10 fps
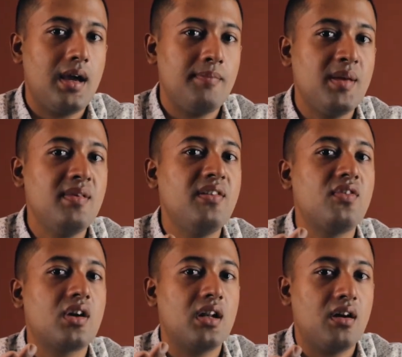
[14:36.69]
Maybe if
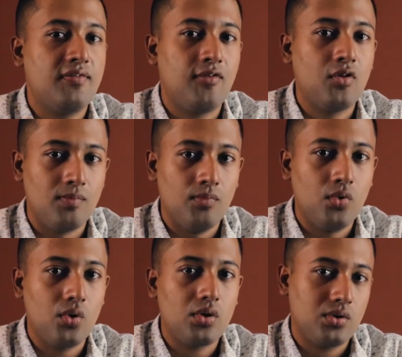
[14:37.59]
you can afford
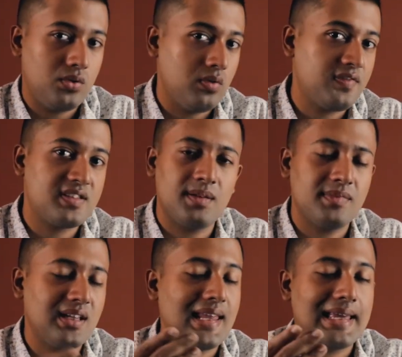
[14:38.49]
more, go for
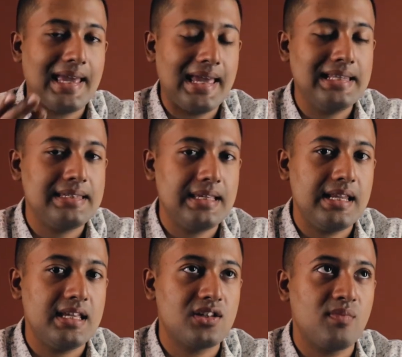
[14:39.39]
something like L
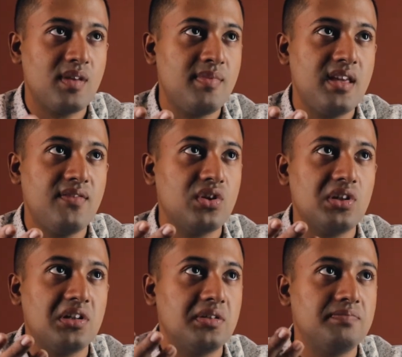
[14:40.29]
series or maybe even
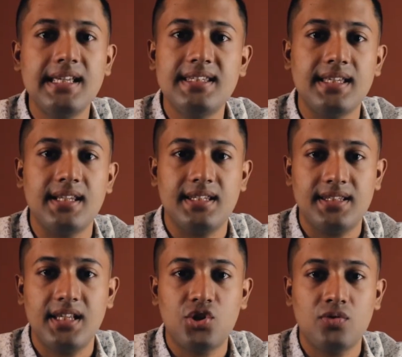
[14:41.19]
the T series.
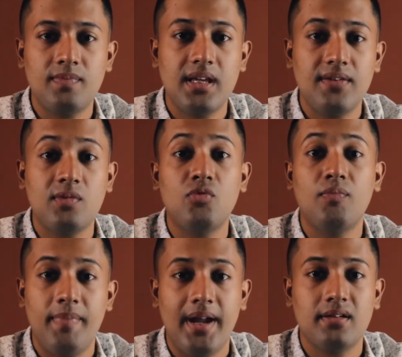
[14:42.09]
They should be even more
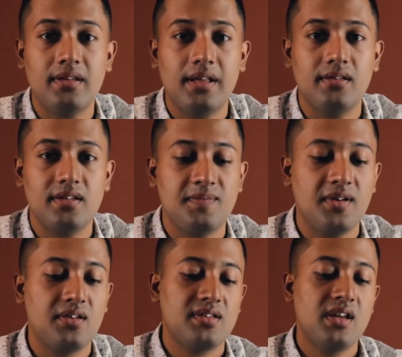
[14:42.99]
better than this,
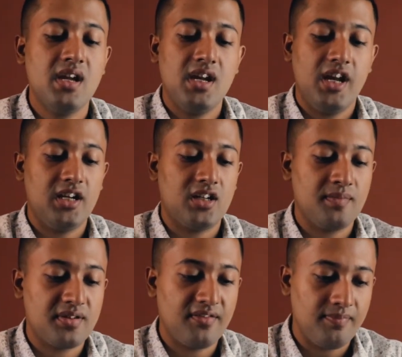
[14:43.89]
because in
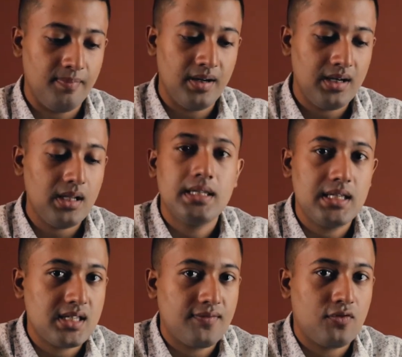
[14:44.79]
terms of build,
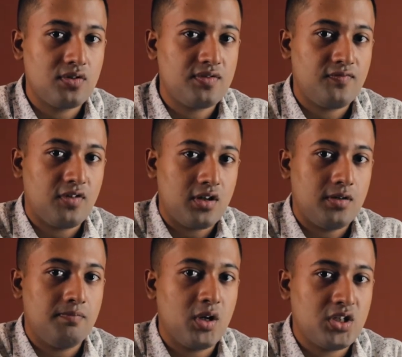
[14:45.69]
yes, of course, for
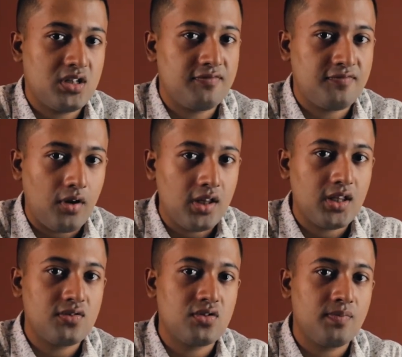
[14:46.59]
a budget of
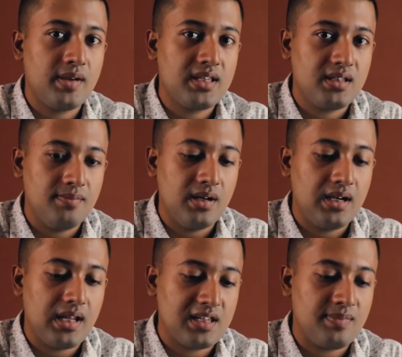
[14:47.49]
40,000 rupees, the
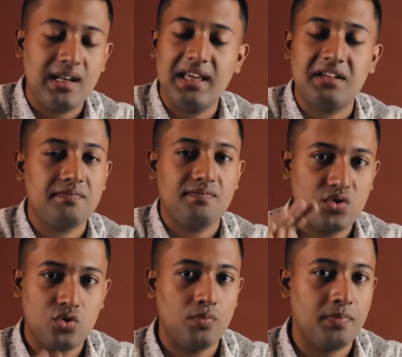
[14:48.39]
build has been like
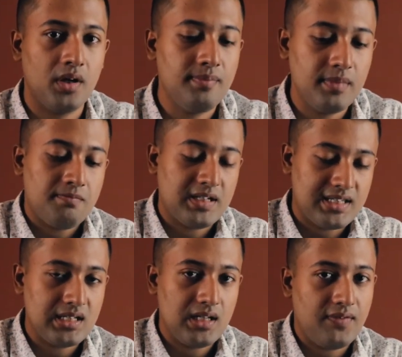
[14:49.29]
superb, but
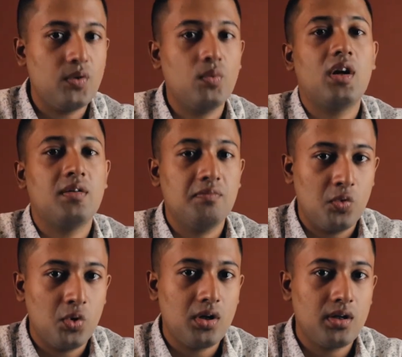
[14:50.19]
still, if you want
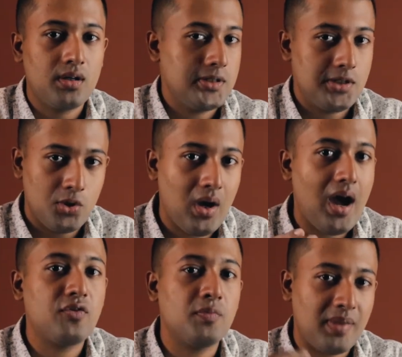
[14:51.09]
more, you
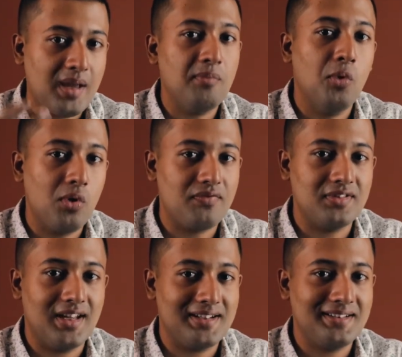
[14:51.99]
have to pay more for
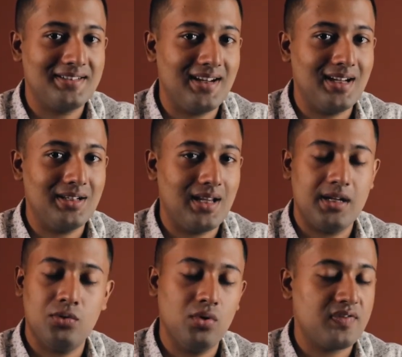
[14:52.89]
that, right,
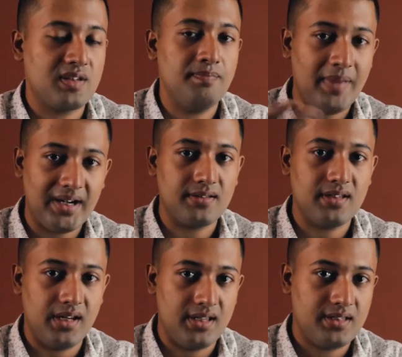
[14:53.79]
and go for some better
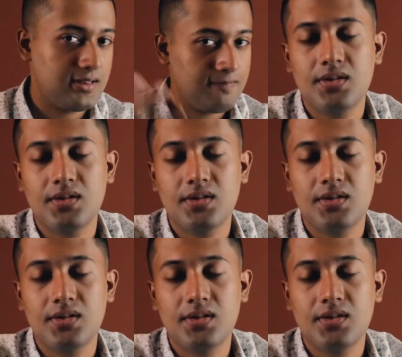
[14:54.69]
series.